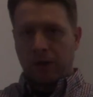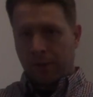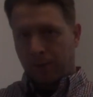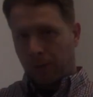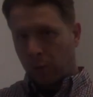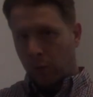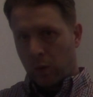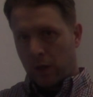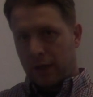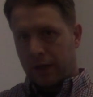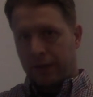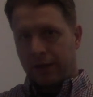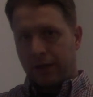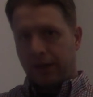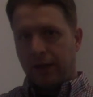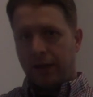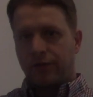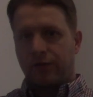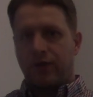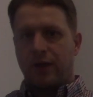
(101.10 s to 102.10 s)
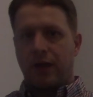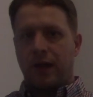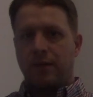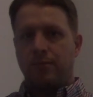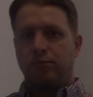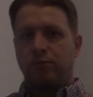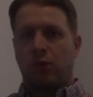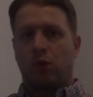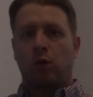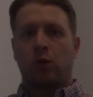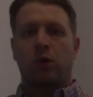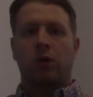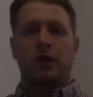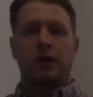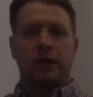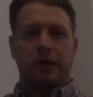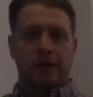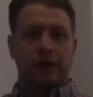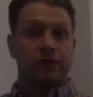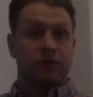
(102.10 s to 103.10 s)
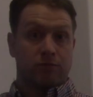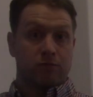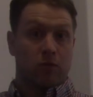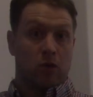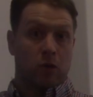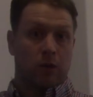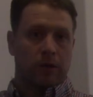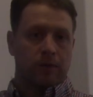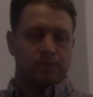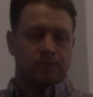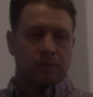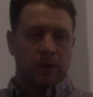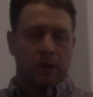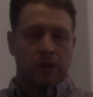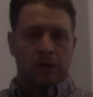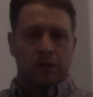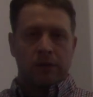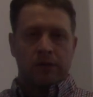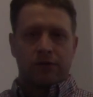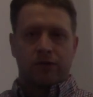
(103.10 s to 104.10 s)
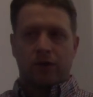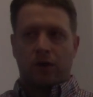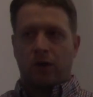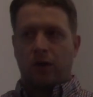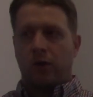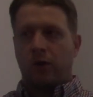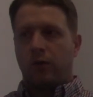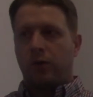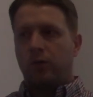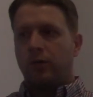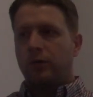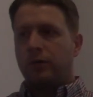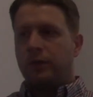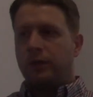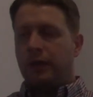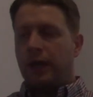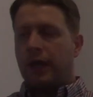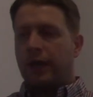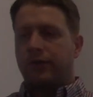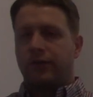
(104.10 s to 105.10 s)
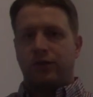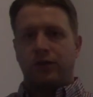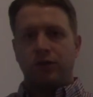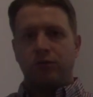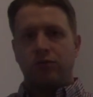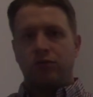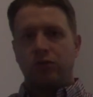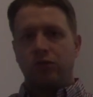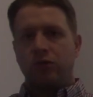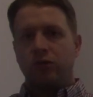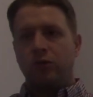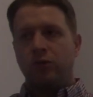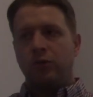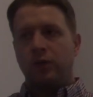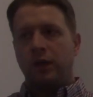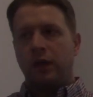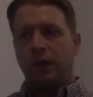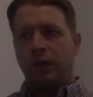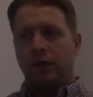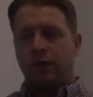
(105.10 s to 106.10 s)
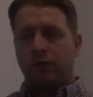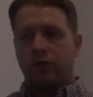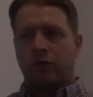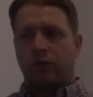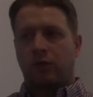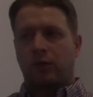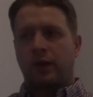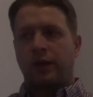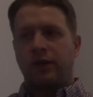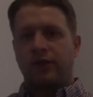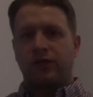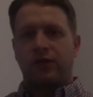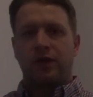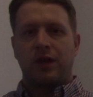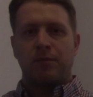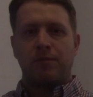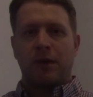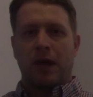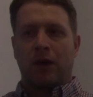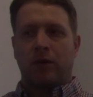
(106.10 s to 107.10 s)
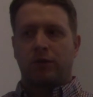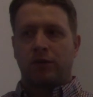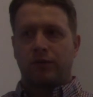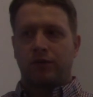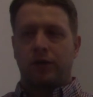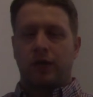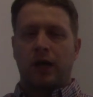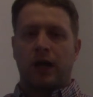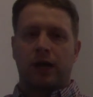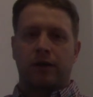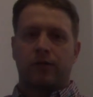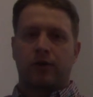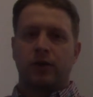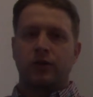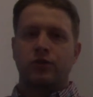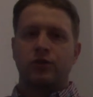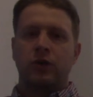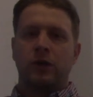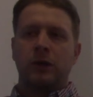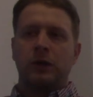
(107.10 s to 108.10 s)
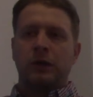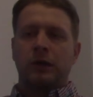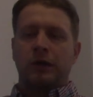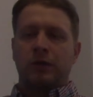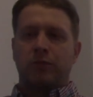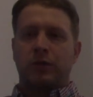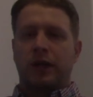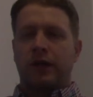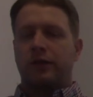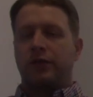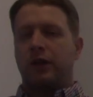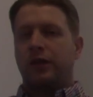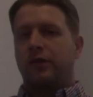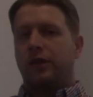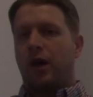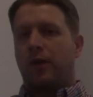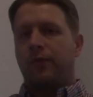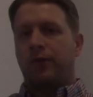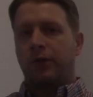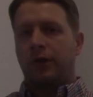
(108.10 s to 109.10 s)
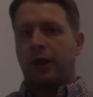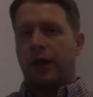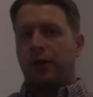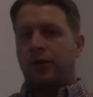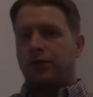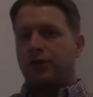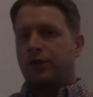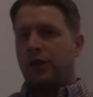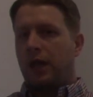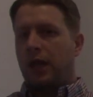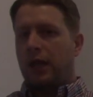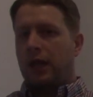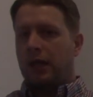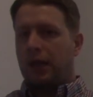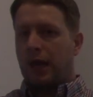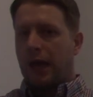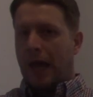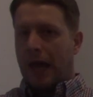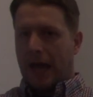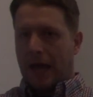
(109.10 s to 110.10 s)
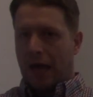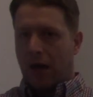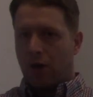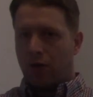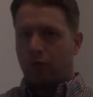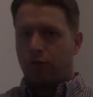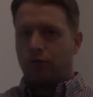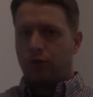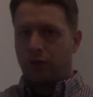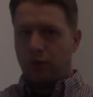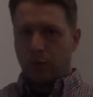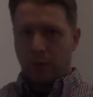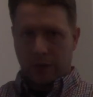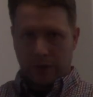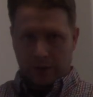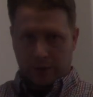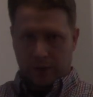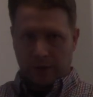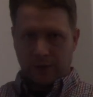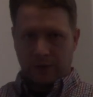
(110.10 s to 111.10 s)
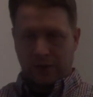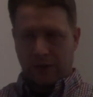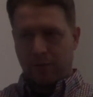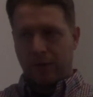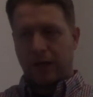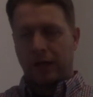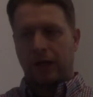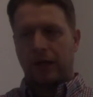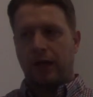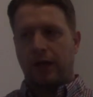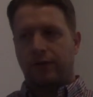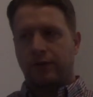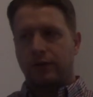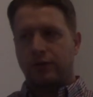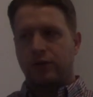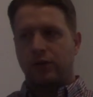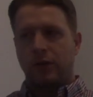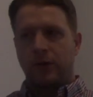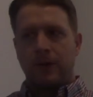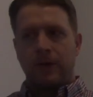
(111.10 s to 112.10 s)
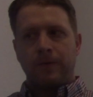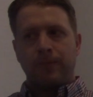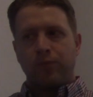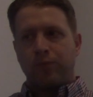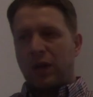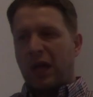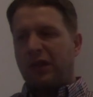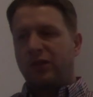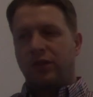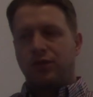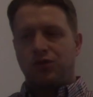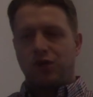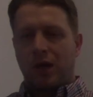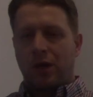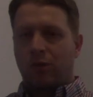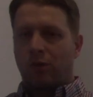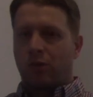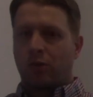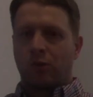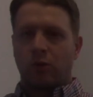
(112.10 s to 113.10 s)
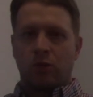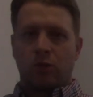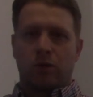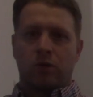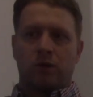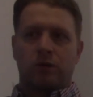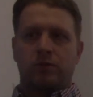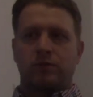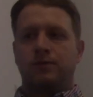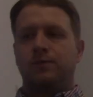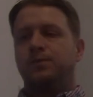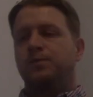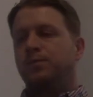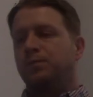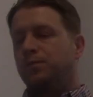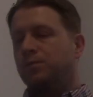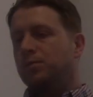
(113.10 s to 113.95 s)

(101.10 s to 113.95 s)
Number 1 is that more is more. So yes, you do increase the amount of coverage, but it's helpful to understand how you increase the amount of coverage. As a general rule,